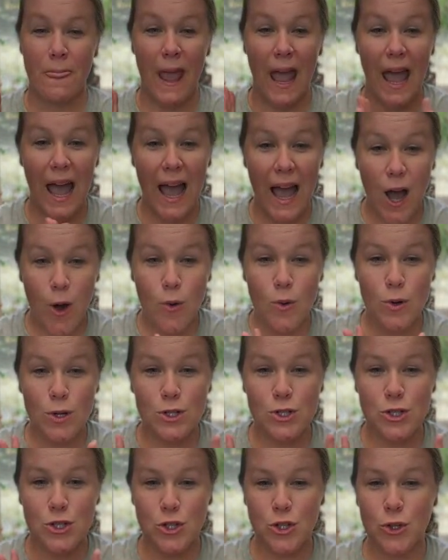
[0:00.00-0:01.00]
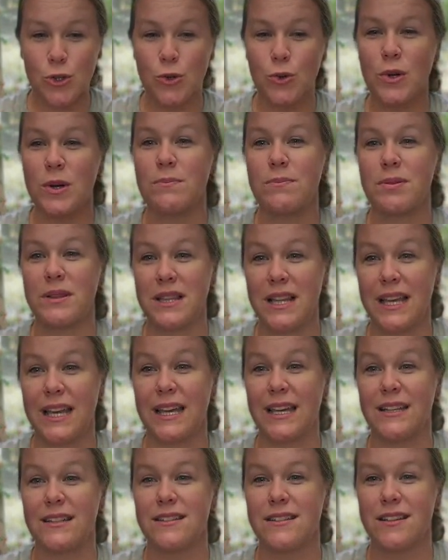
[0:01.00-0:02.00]
How to
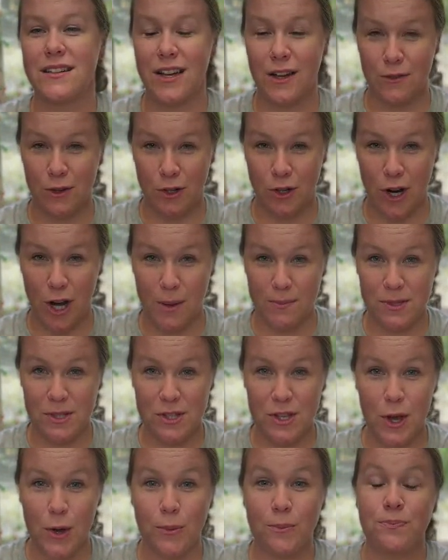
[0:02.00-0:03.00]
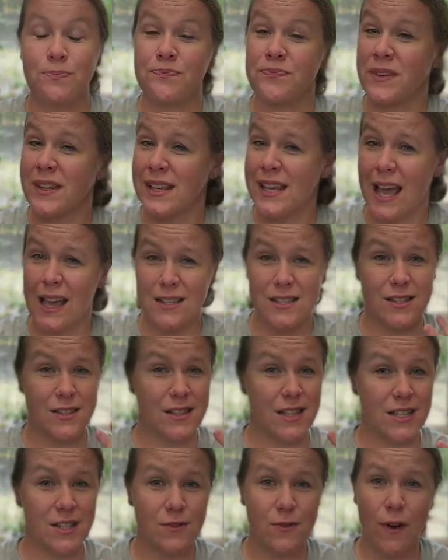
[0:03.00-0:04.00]
plant cover crops. So, yes,
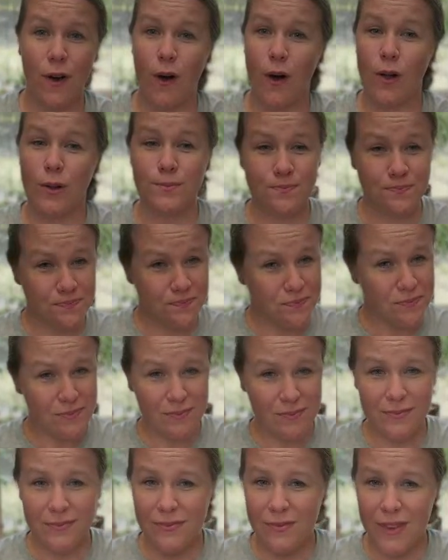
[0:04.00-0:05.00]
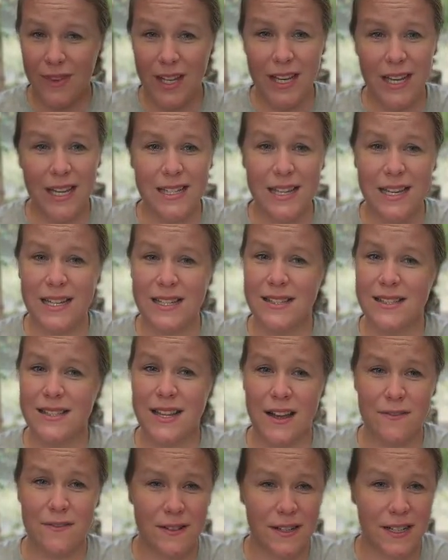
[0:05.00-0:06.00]
this fall, it is
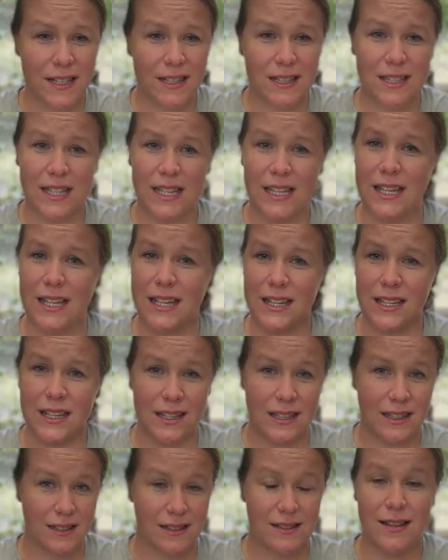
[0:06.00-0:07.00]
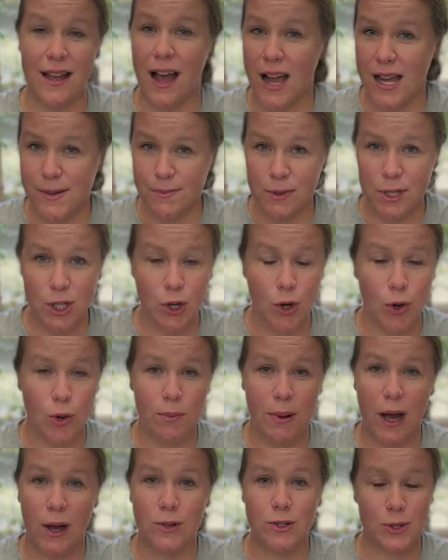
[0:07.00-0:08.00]
definitely time to go
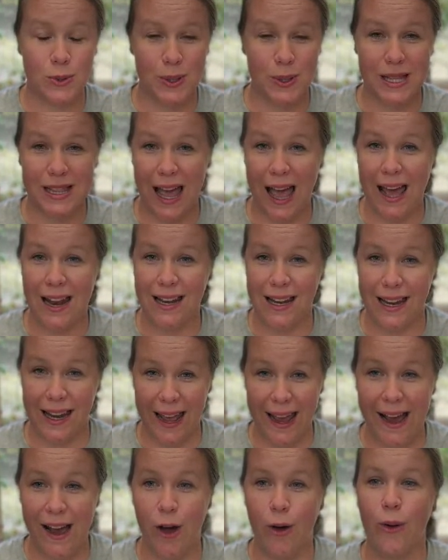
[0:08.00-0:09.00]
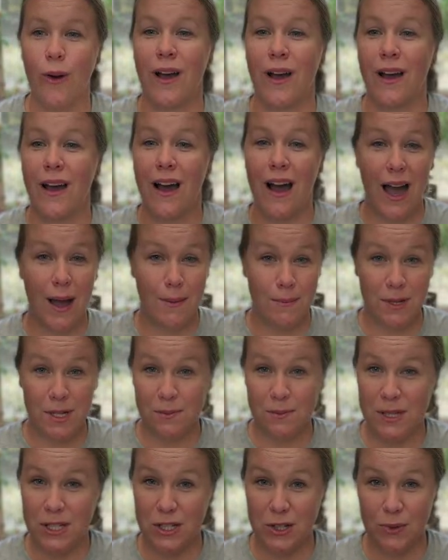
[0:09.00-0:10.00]
about doing that now. I'm going
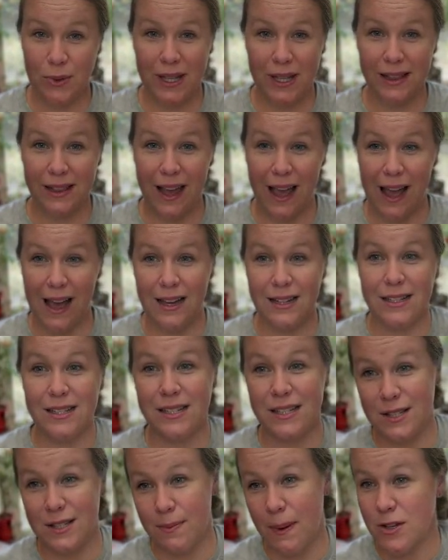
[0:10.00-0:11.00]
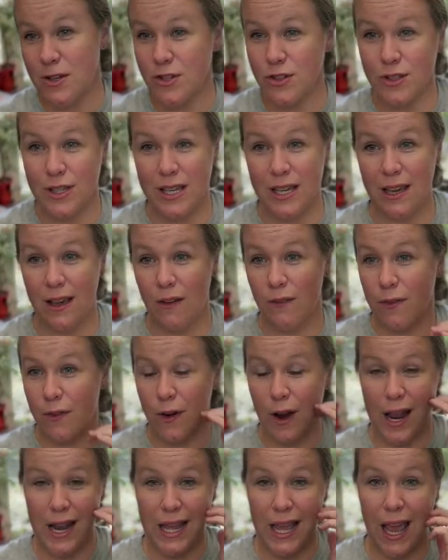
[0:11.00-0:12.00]
to be doing that, especially
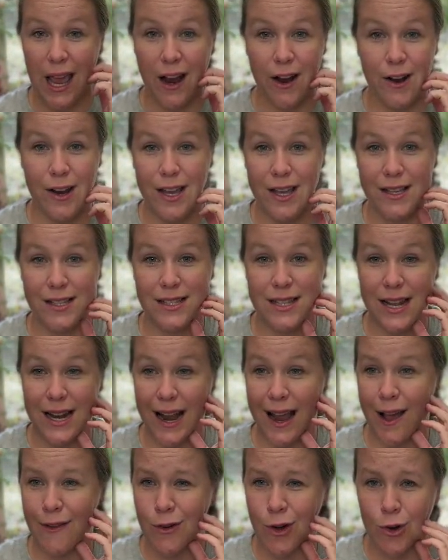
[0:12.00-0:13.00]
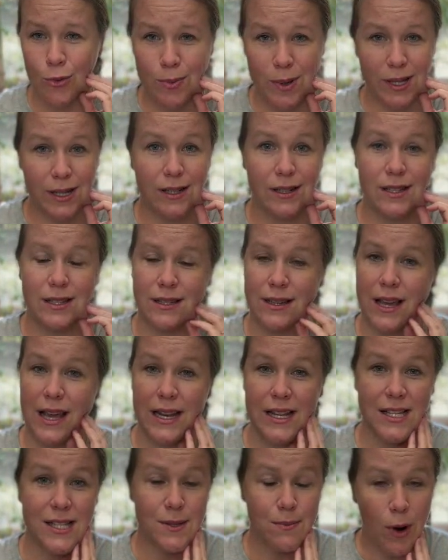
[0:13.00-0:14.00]
for any areas that I have open,
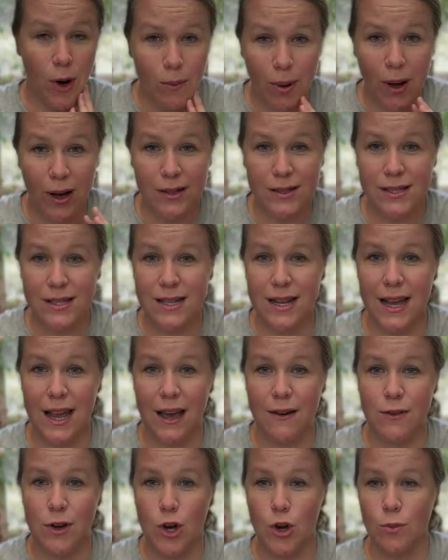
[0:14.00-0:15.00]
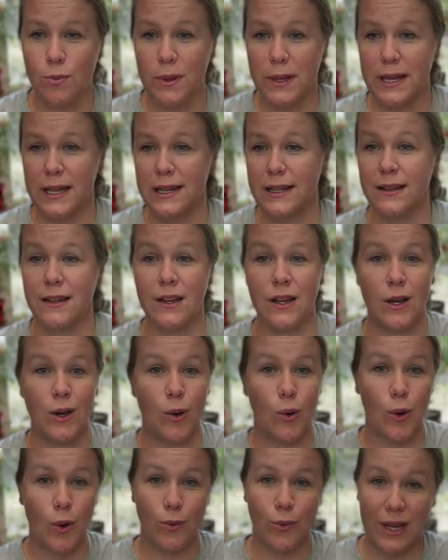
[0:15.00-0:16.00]
any smart pots that I have open,
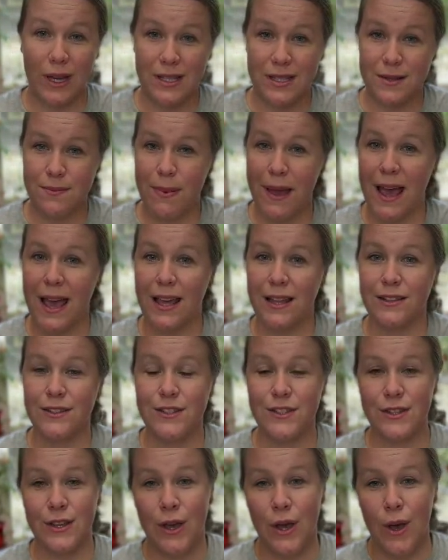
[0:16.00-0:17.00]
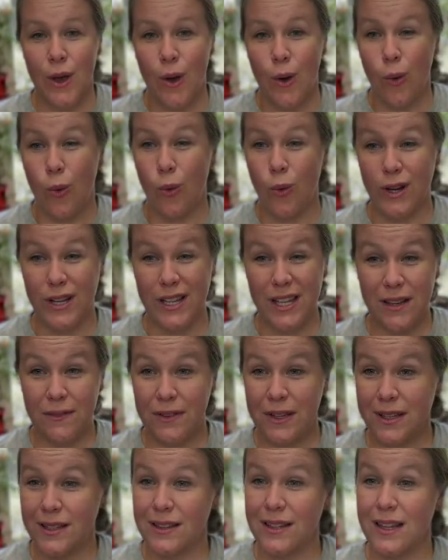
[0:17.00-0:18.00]
or raised beds, or
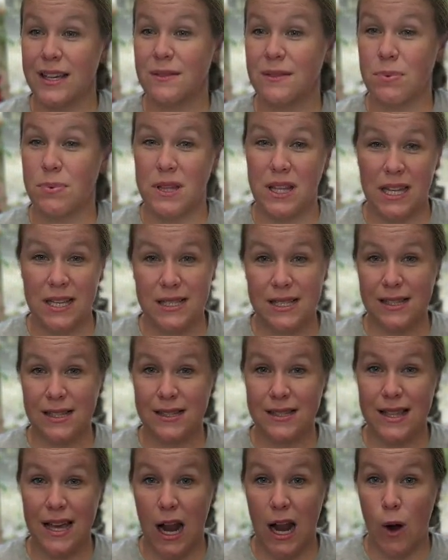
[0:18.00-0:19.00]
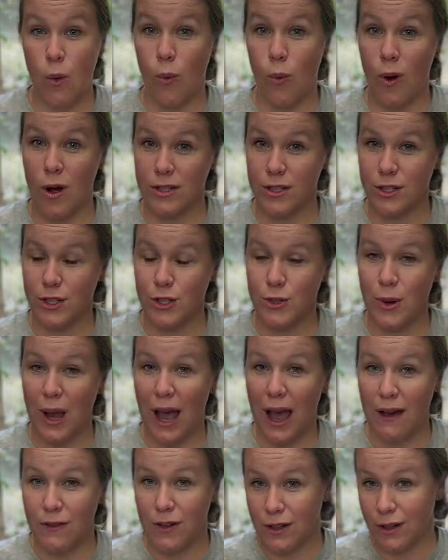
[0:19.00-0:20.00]
even like places that I want to
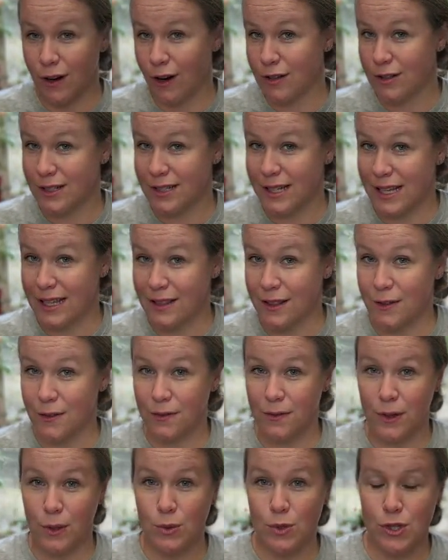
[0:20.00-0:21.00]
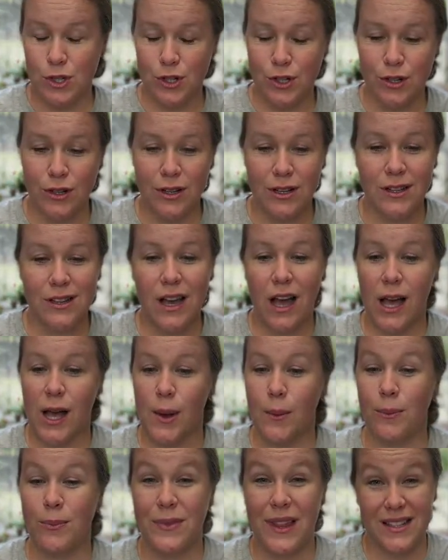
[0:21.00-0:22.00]
have a garden in the future.
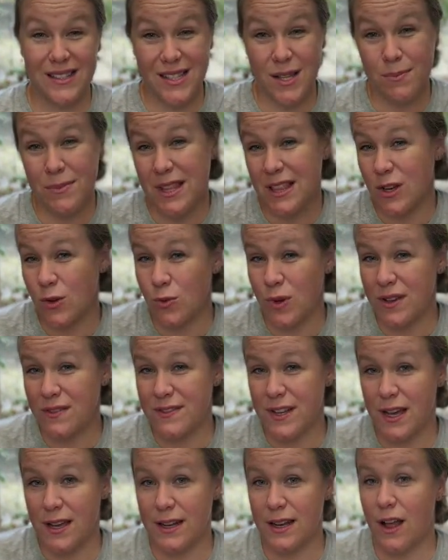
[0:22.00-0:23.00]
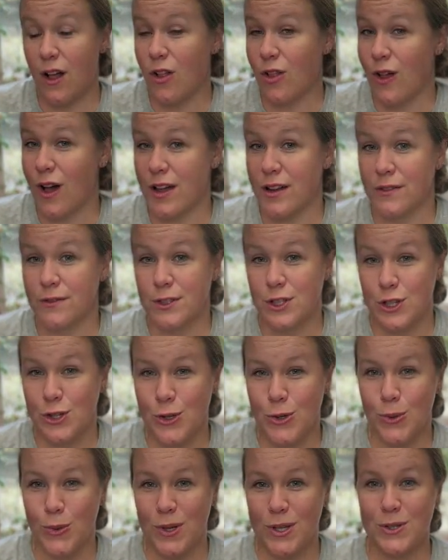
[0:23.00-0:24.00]
That's something that we've done a lot of
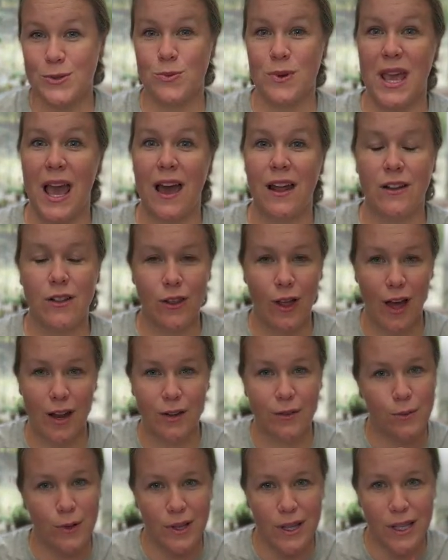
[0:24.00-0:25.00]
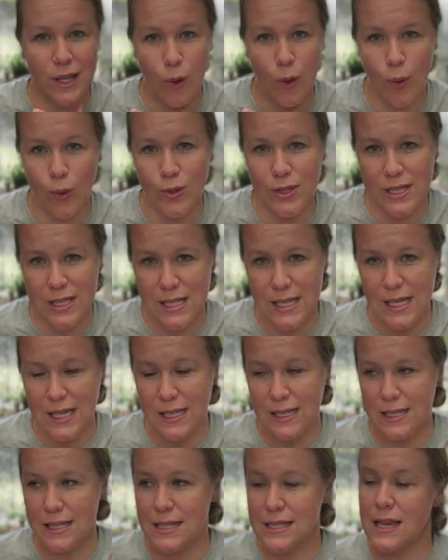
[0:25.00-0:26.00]
too, because we had a lot of really old
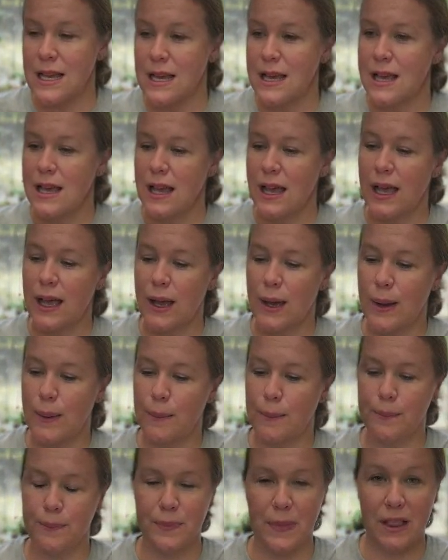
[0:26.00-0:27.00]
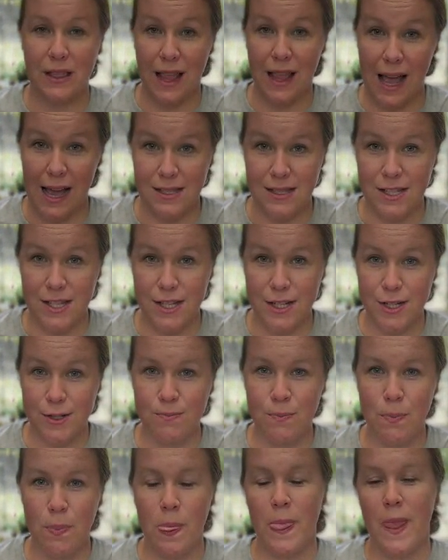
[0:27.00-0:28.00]
seeds last year.